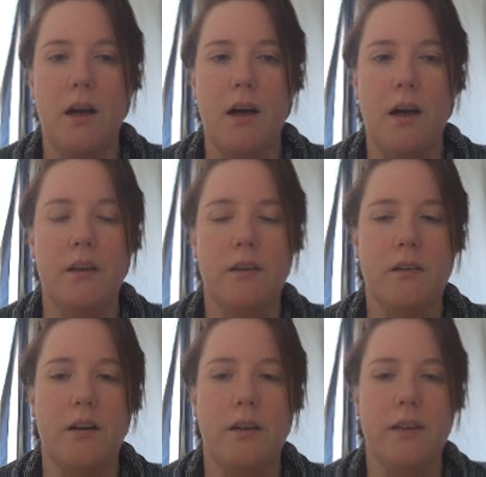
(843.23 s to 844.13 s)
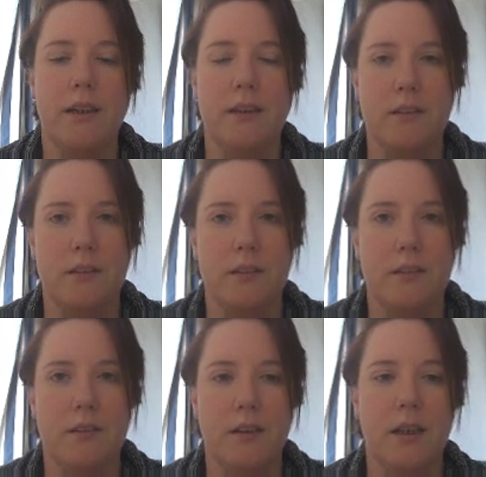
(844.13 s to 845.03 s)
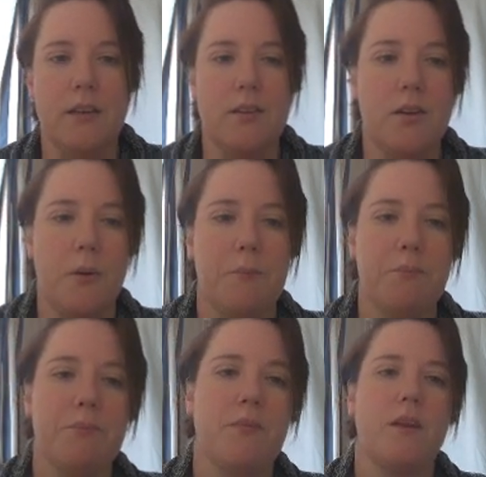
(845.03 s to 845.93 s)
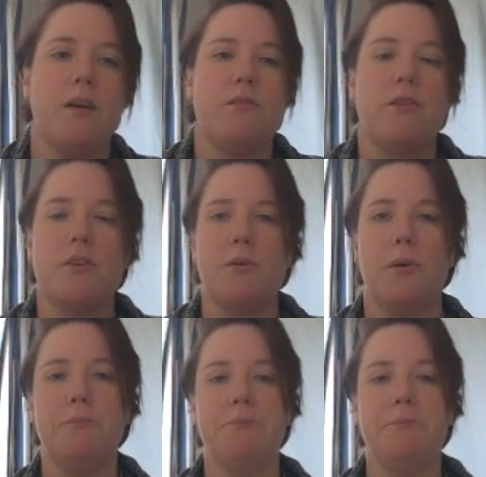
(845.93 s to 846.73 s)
And here are the answers, okay? So, first one,